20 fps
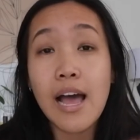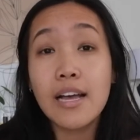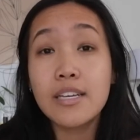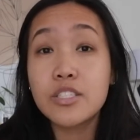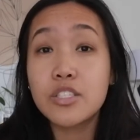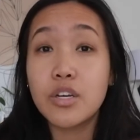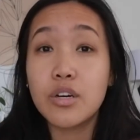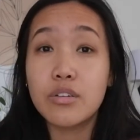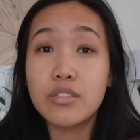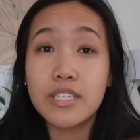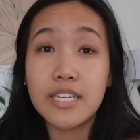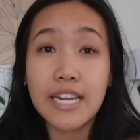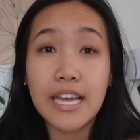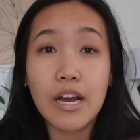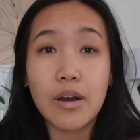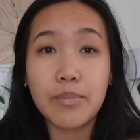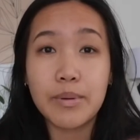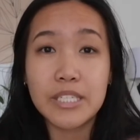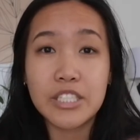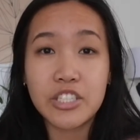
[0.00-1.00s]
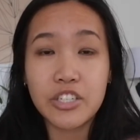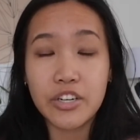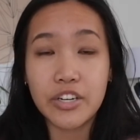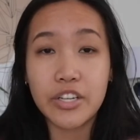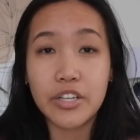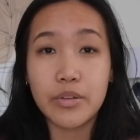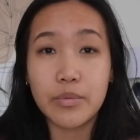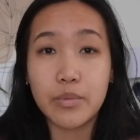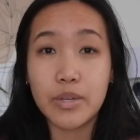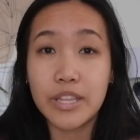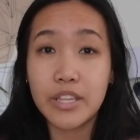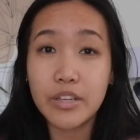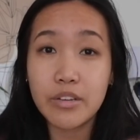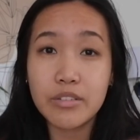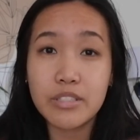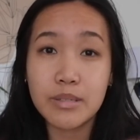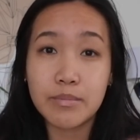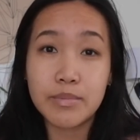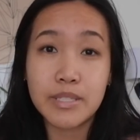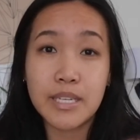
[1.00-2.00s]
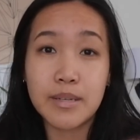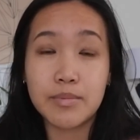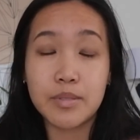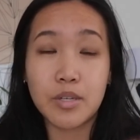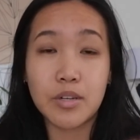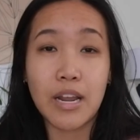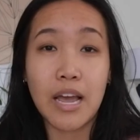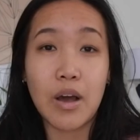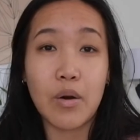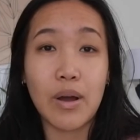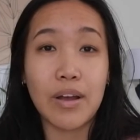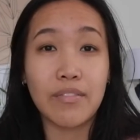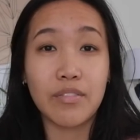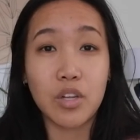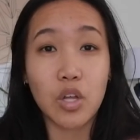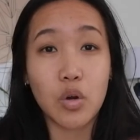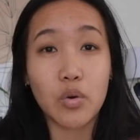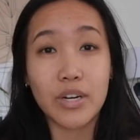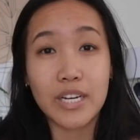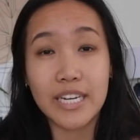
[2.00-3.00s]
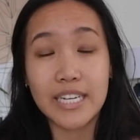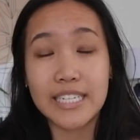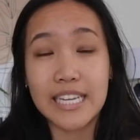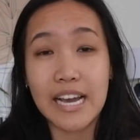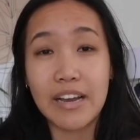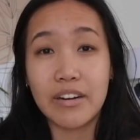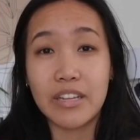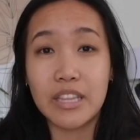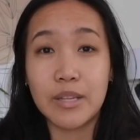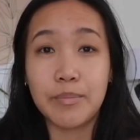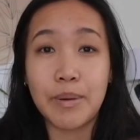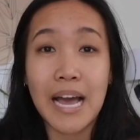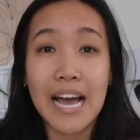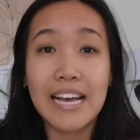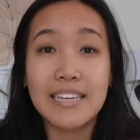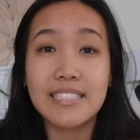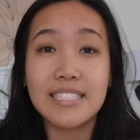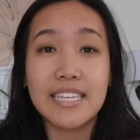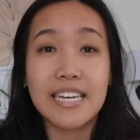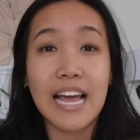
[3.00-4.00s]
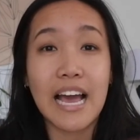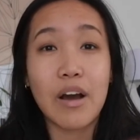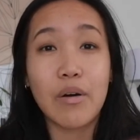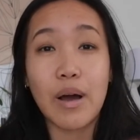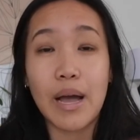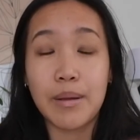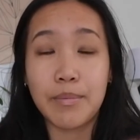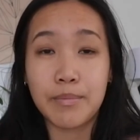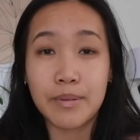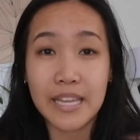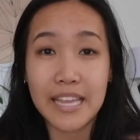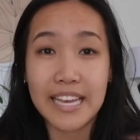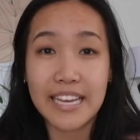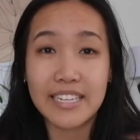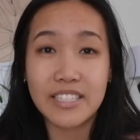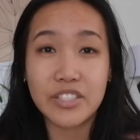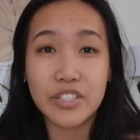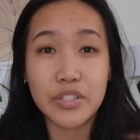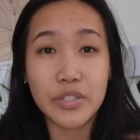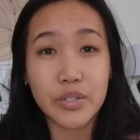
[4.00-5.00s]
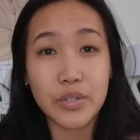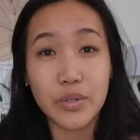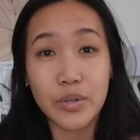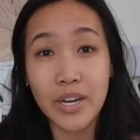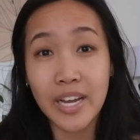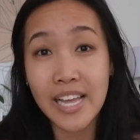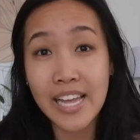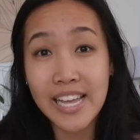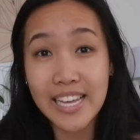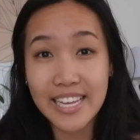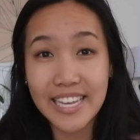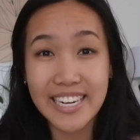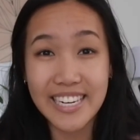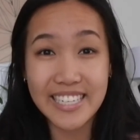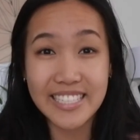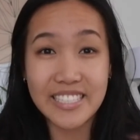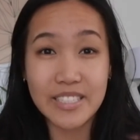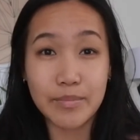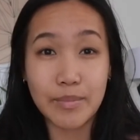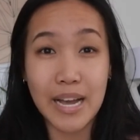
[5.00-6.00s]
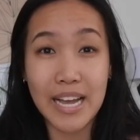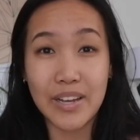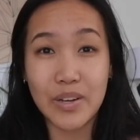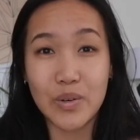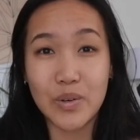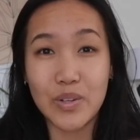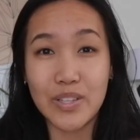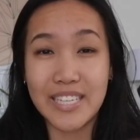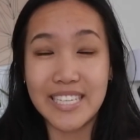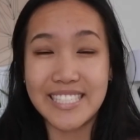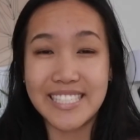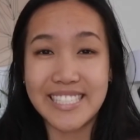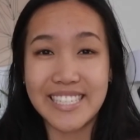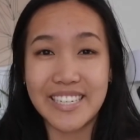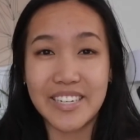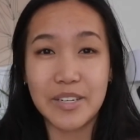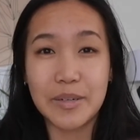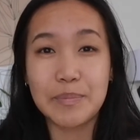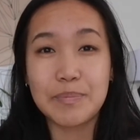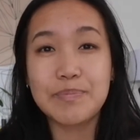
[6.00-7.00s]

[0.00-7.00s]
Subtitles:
So today I'll be sharing with you some tips on how I've lowered it down in the past and how I plan to get it to my goal this year.